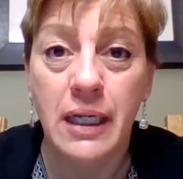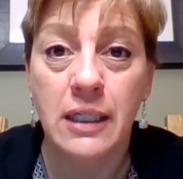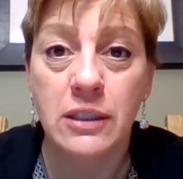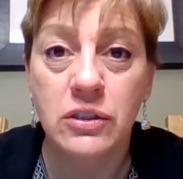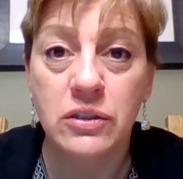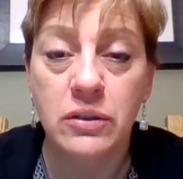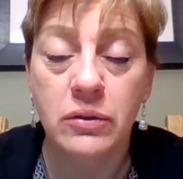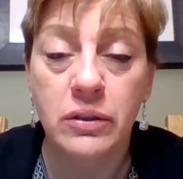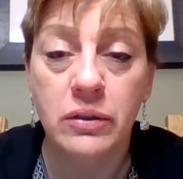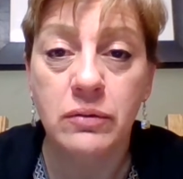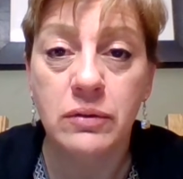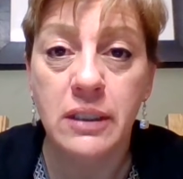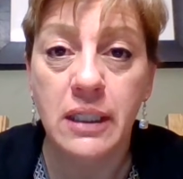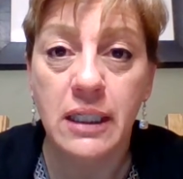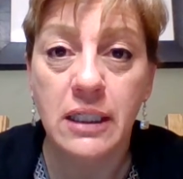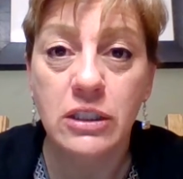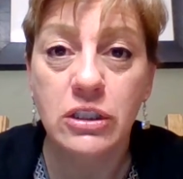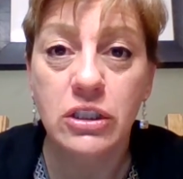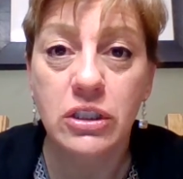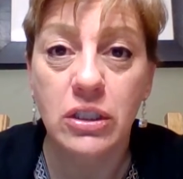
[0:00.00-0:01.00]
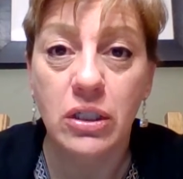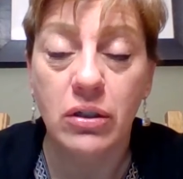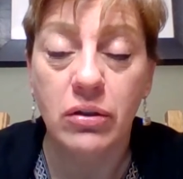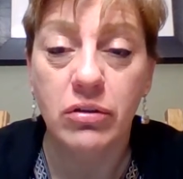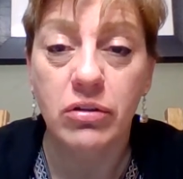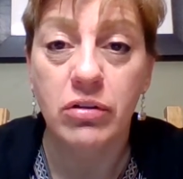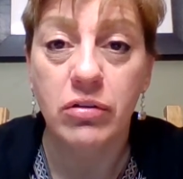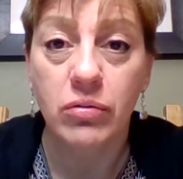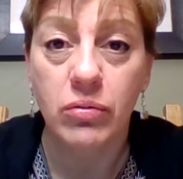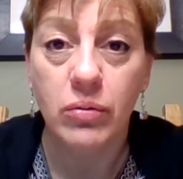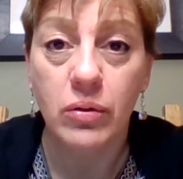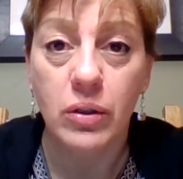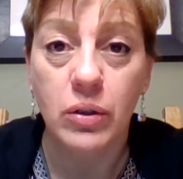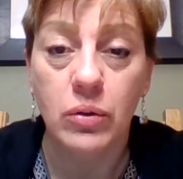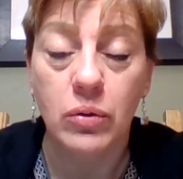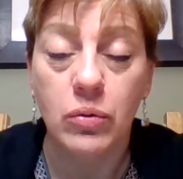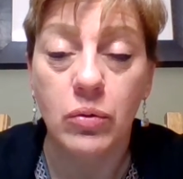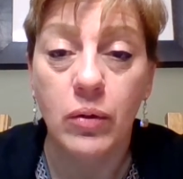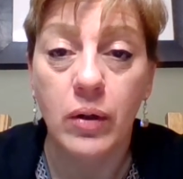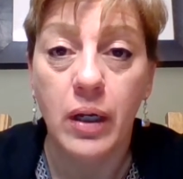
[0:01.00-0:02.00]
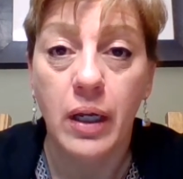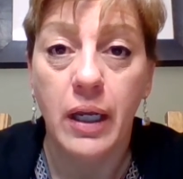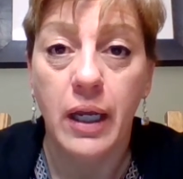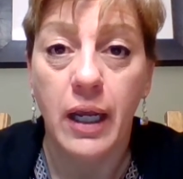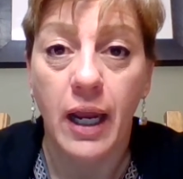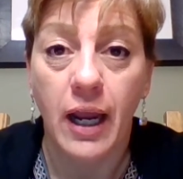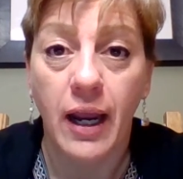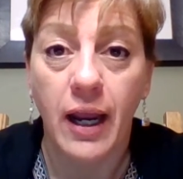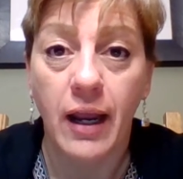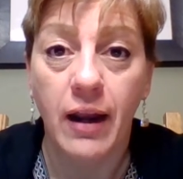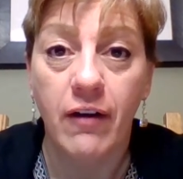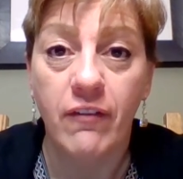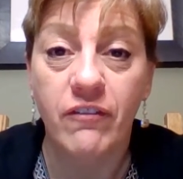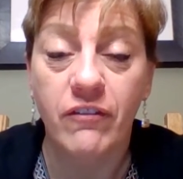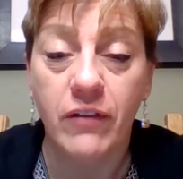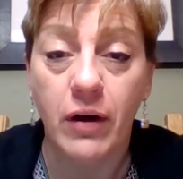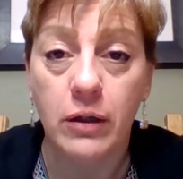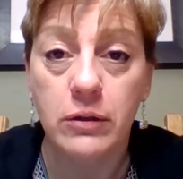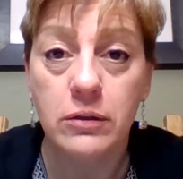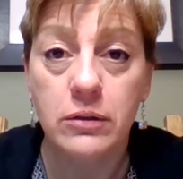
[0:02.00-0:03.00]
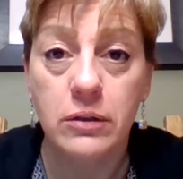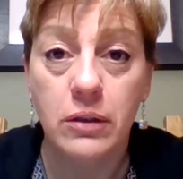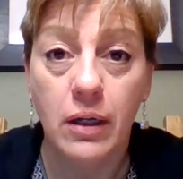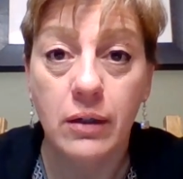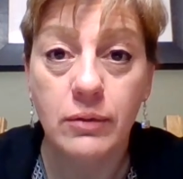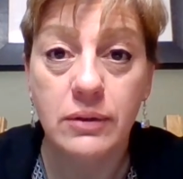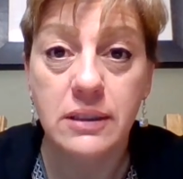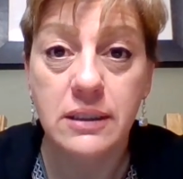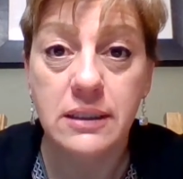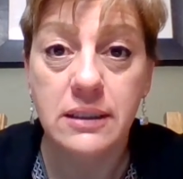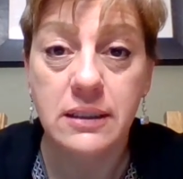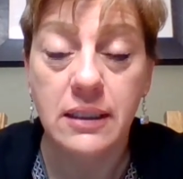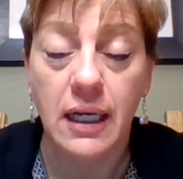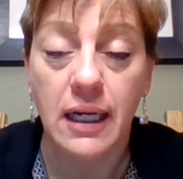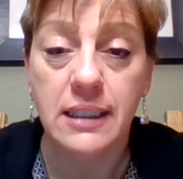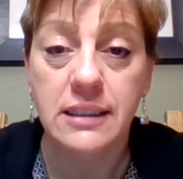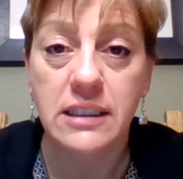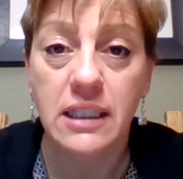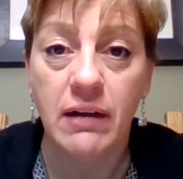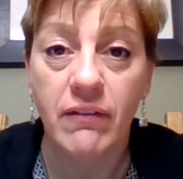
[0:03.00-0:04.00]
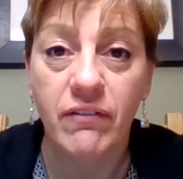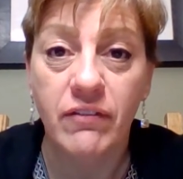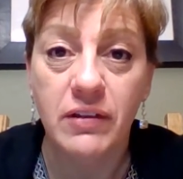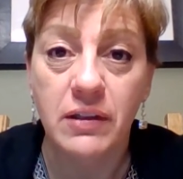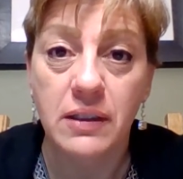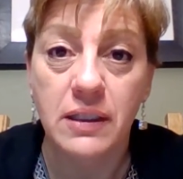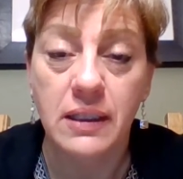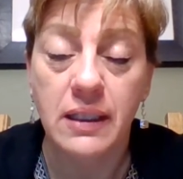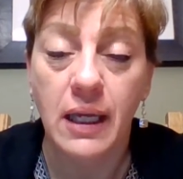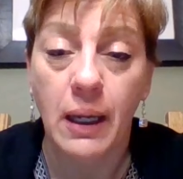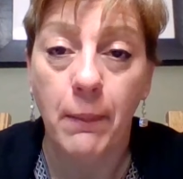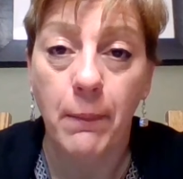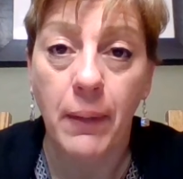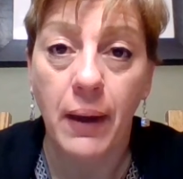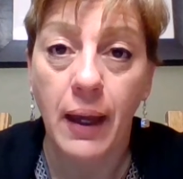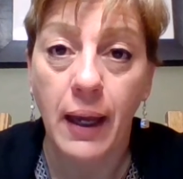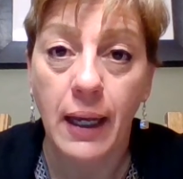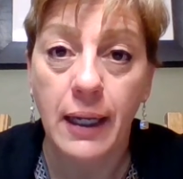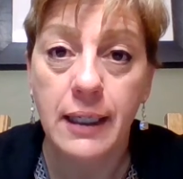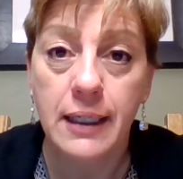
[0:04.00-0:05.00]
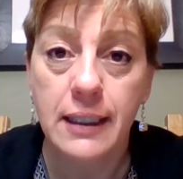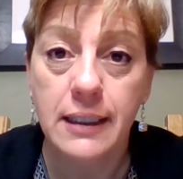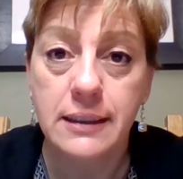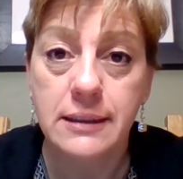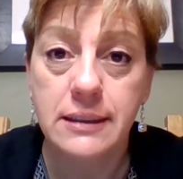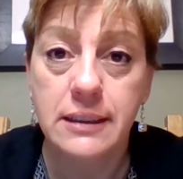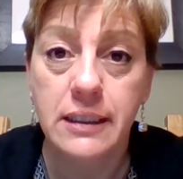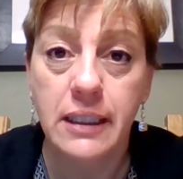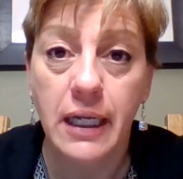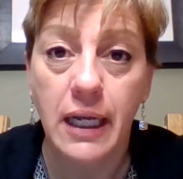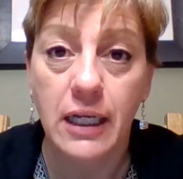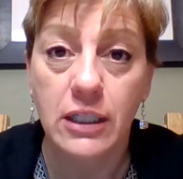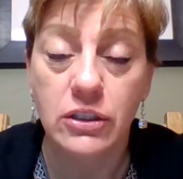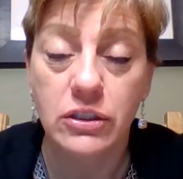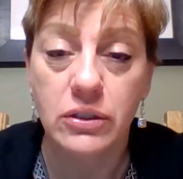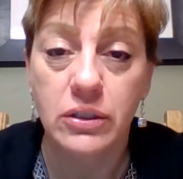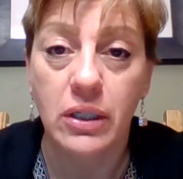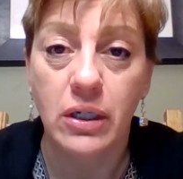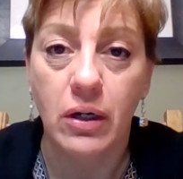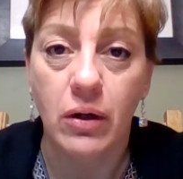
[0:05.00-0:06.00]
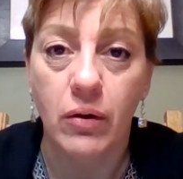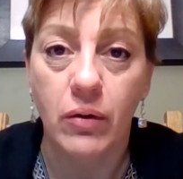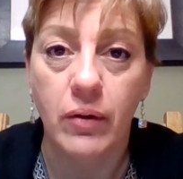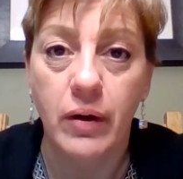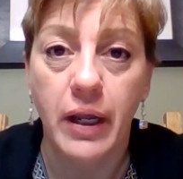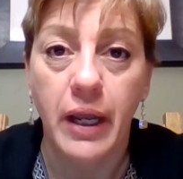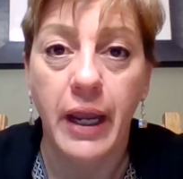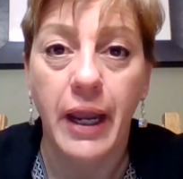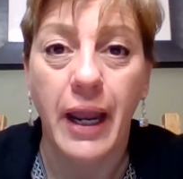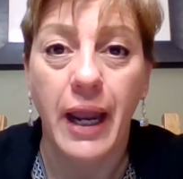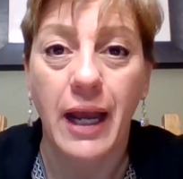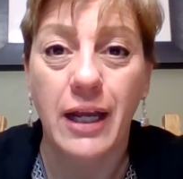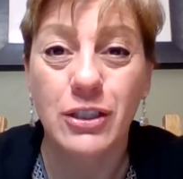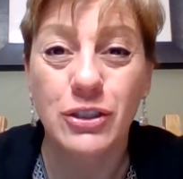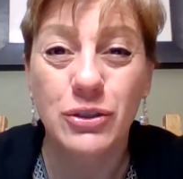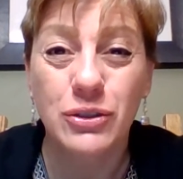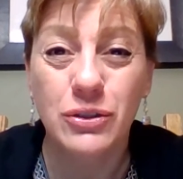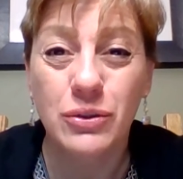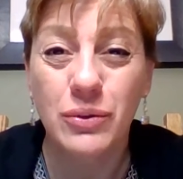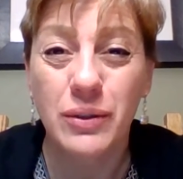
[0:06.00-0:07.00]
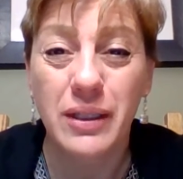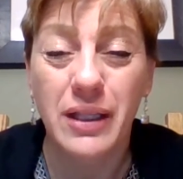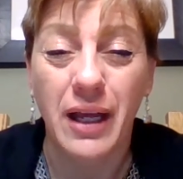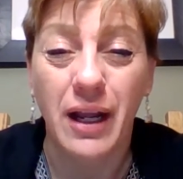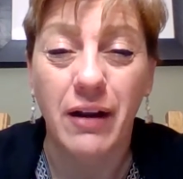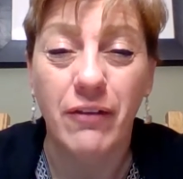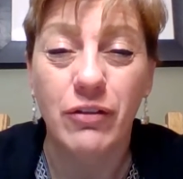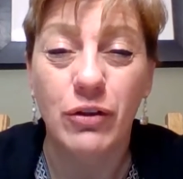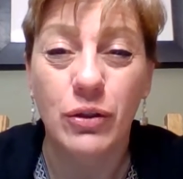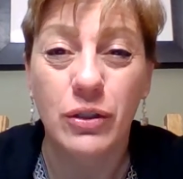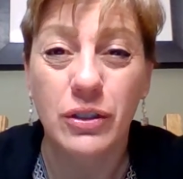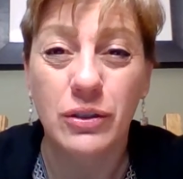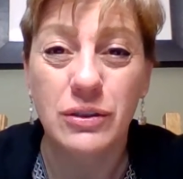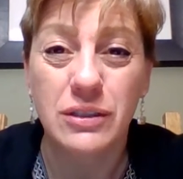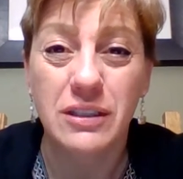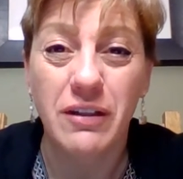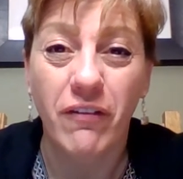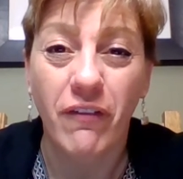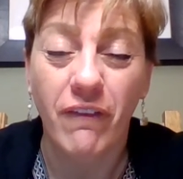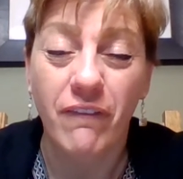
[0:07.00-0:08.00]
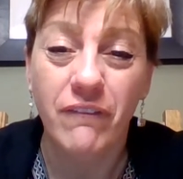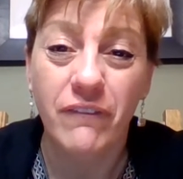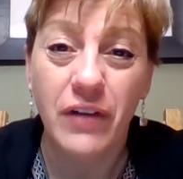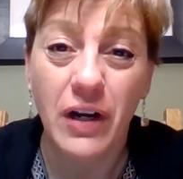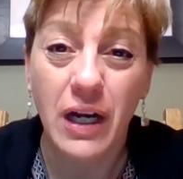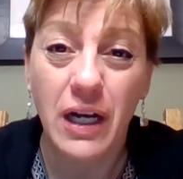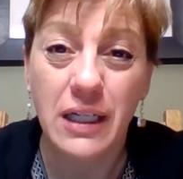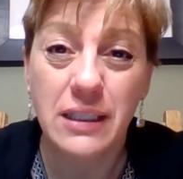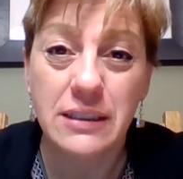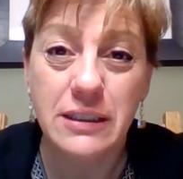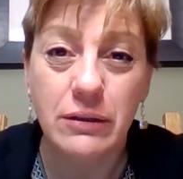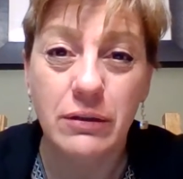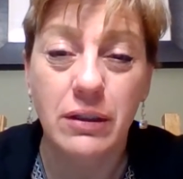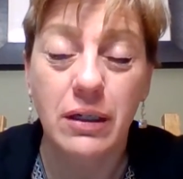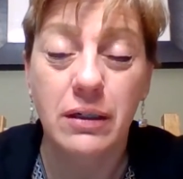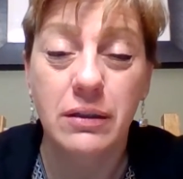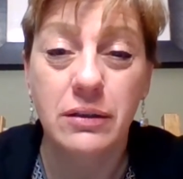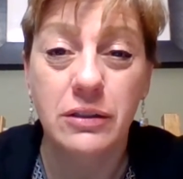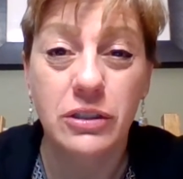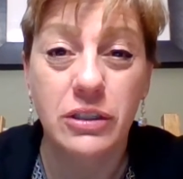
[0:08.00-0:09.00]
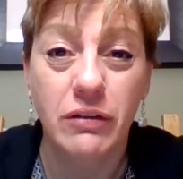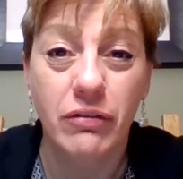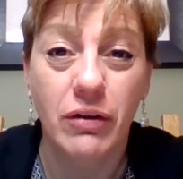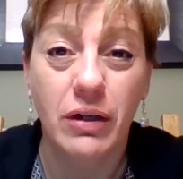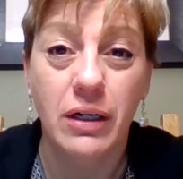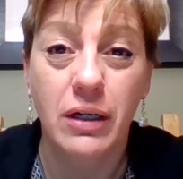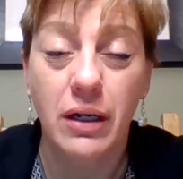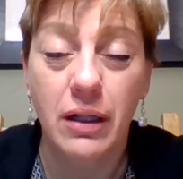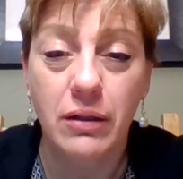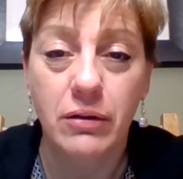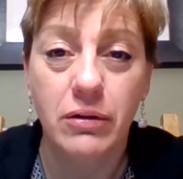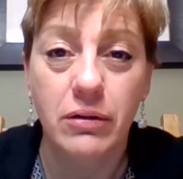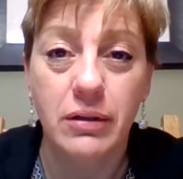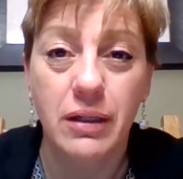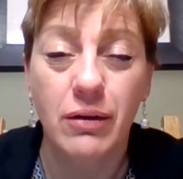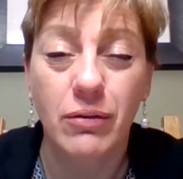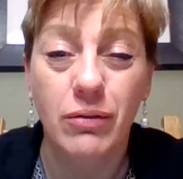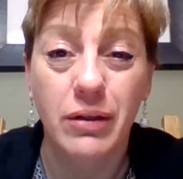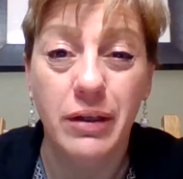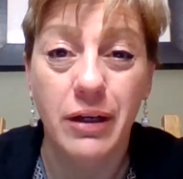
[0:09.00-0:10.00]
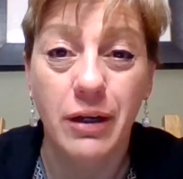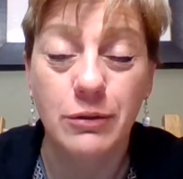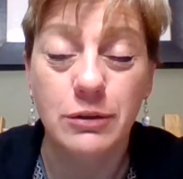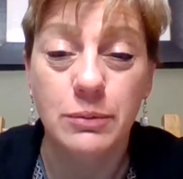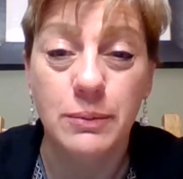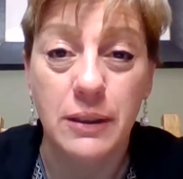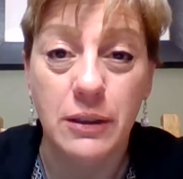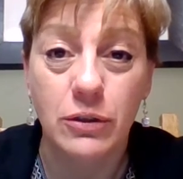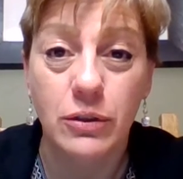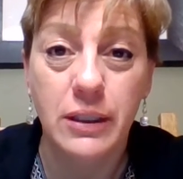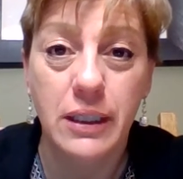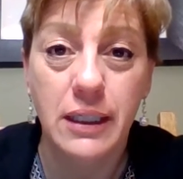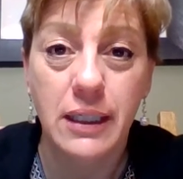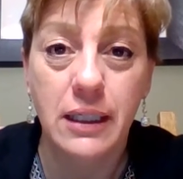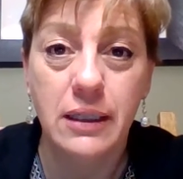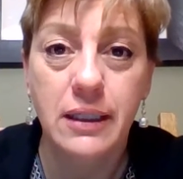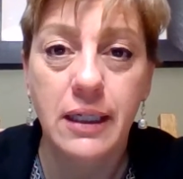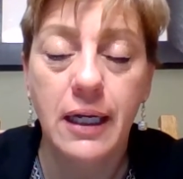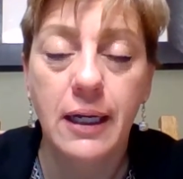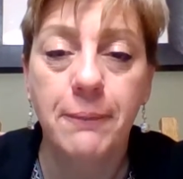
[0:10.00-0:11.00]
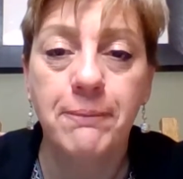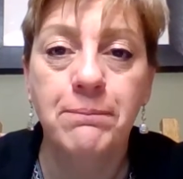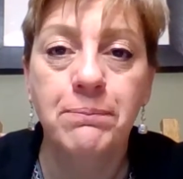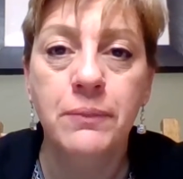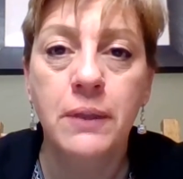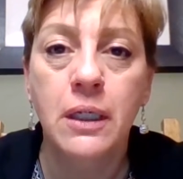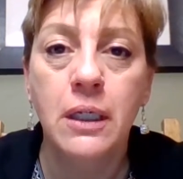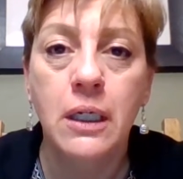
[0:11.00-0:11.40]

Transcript: And so you need to go through and follow along with the slides and fill in that packet as you go as you're doing that, if you could use different font or different color, that really helps me looking at that.